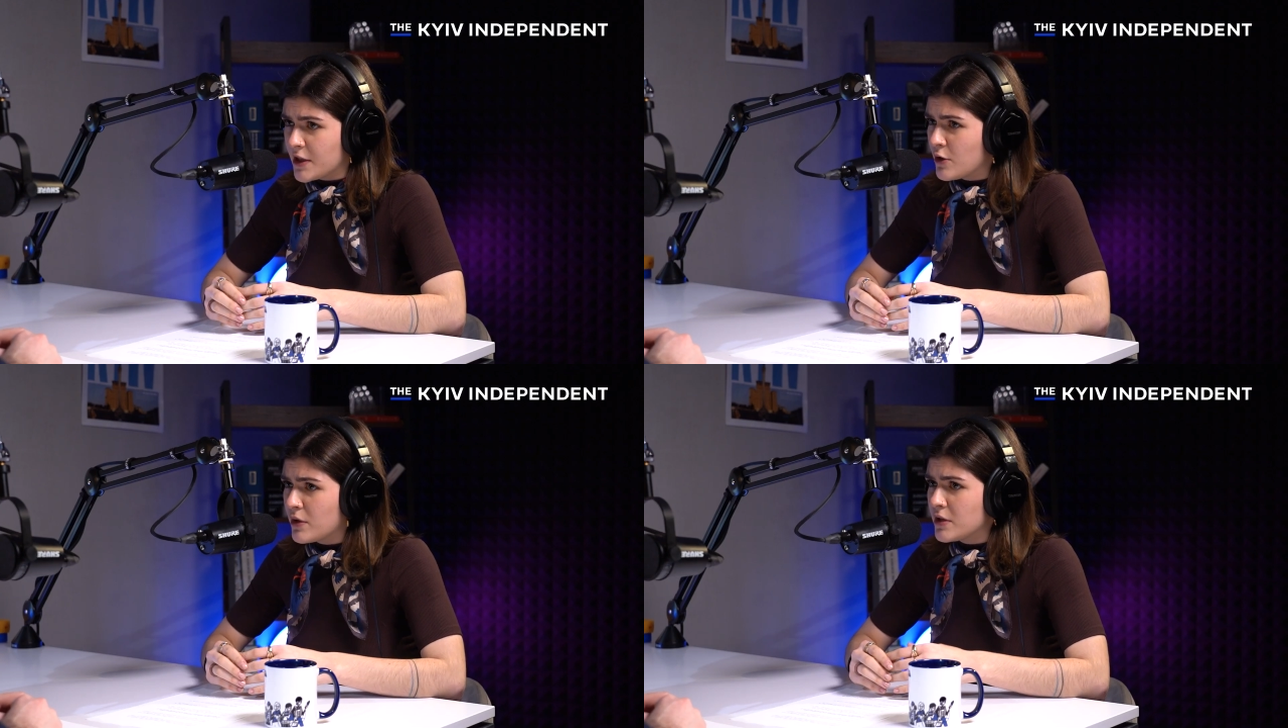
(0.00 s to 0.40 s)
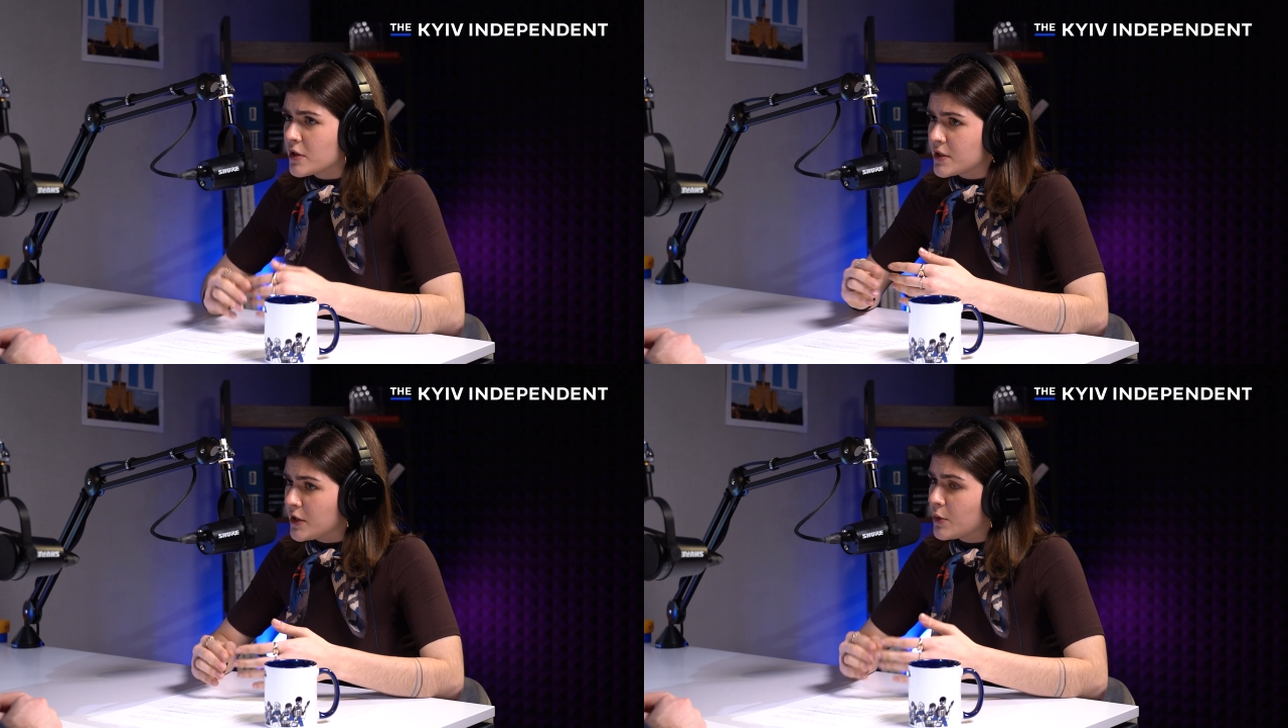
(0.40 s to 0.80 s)
I know that there
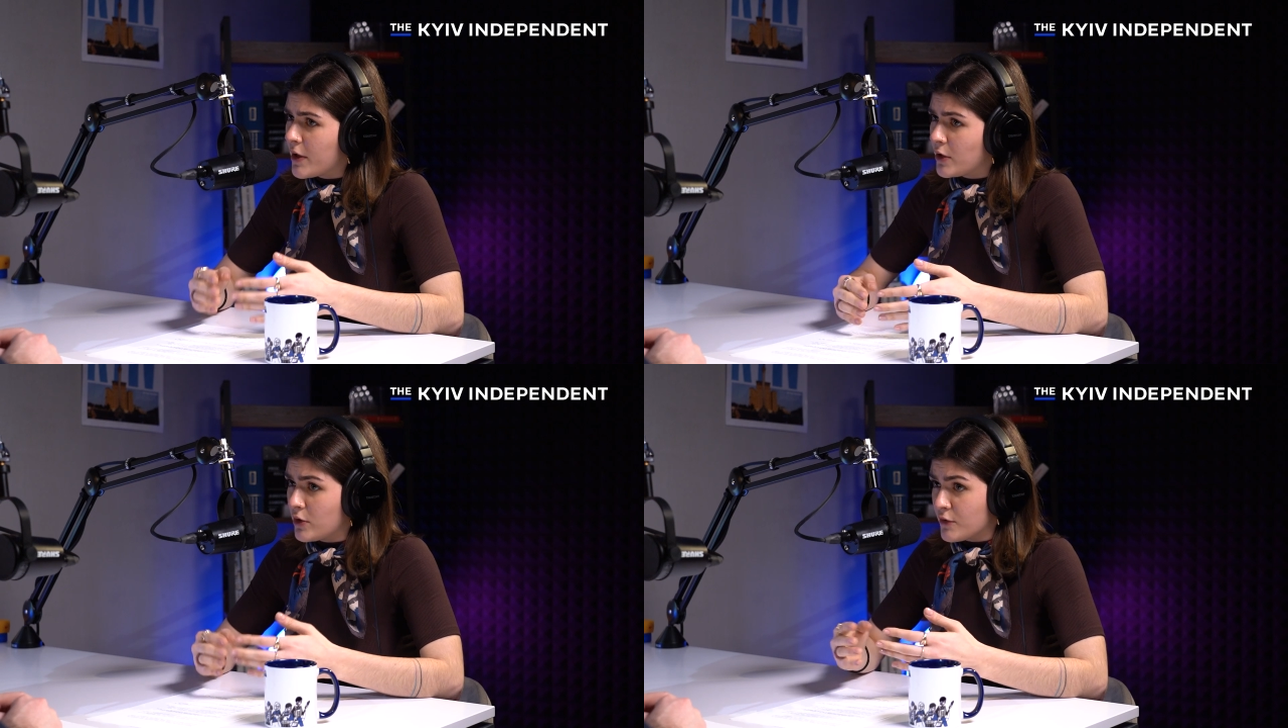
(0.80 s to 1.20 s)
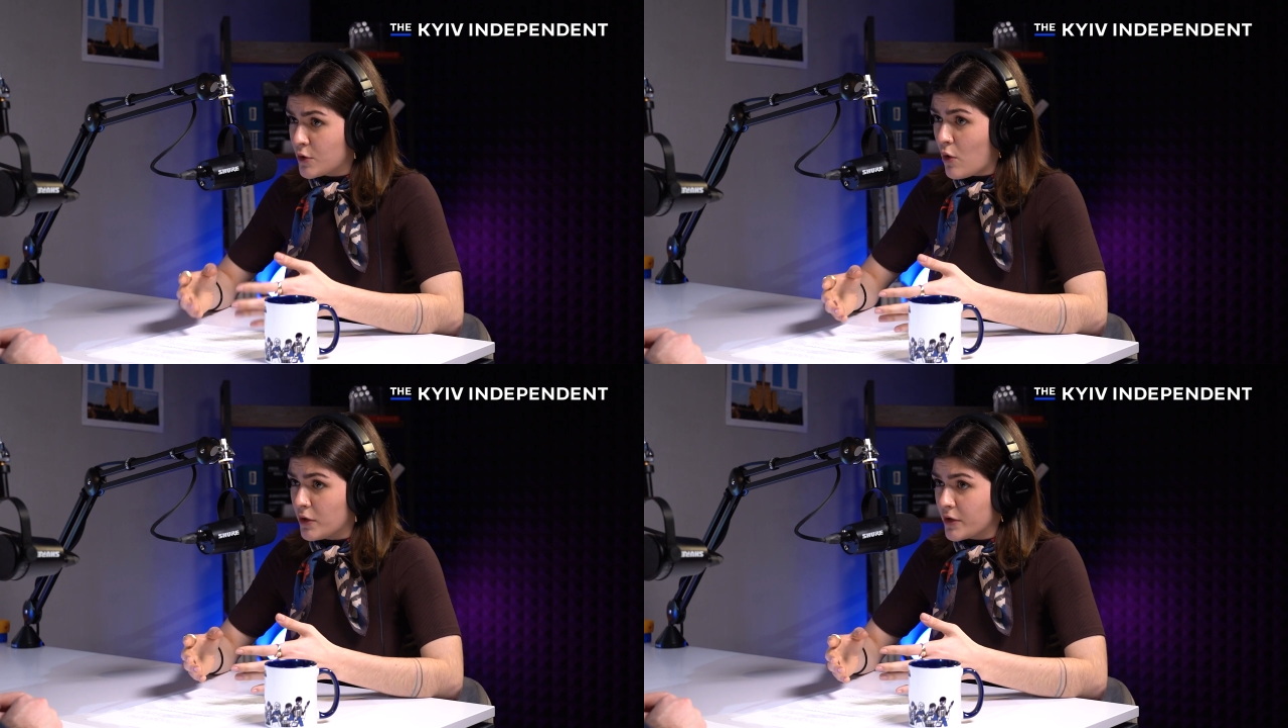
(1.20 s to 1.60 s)
are still quite a lot of
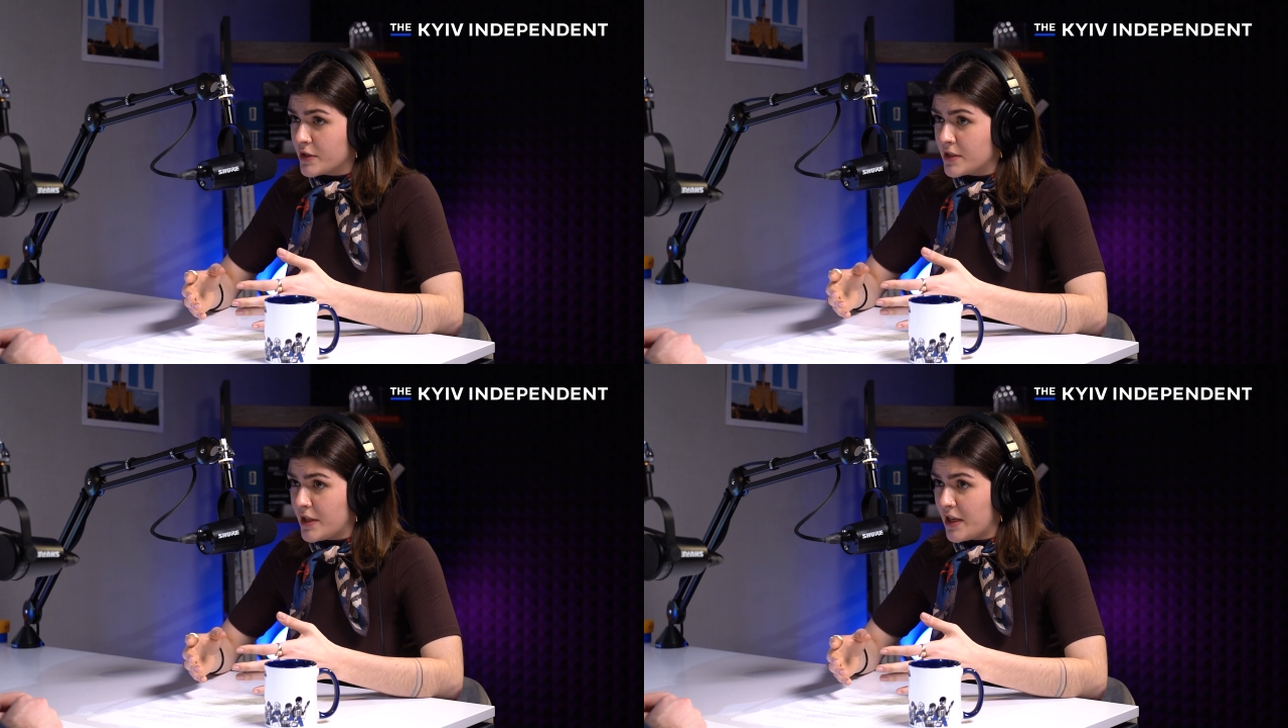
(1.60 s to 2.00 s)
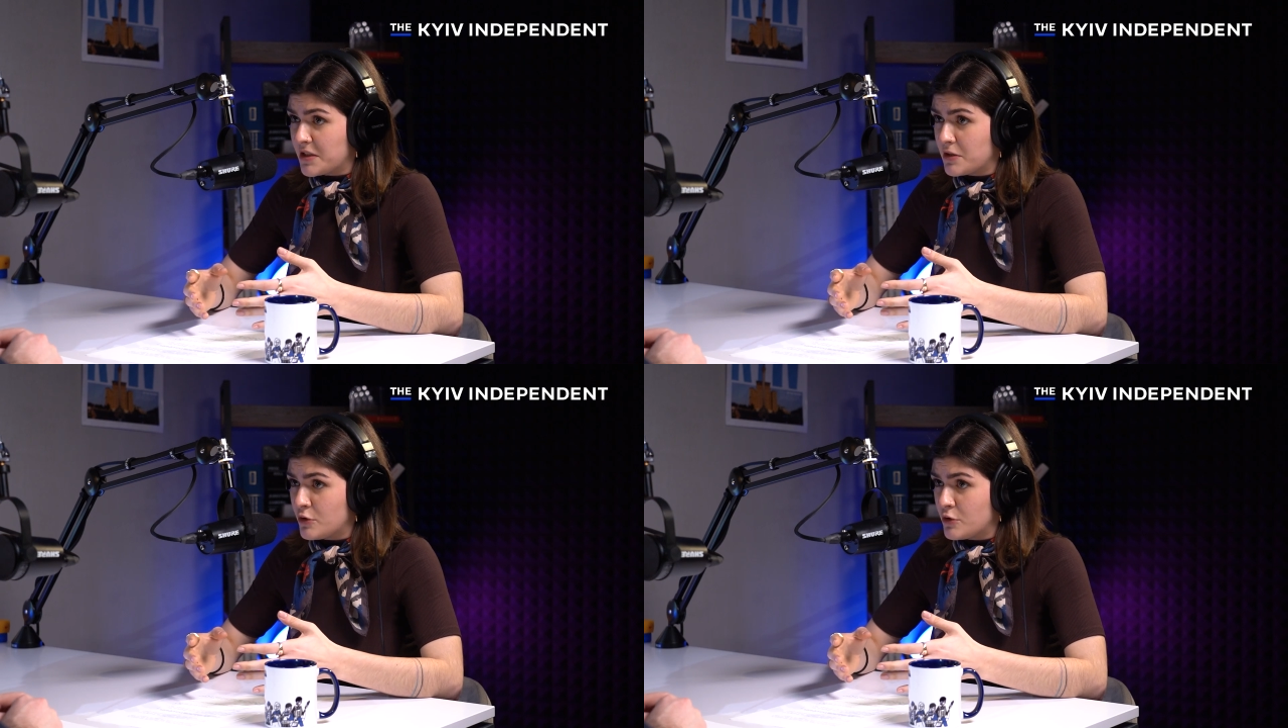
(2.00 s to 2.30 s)
scholars that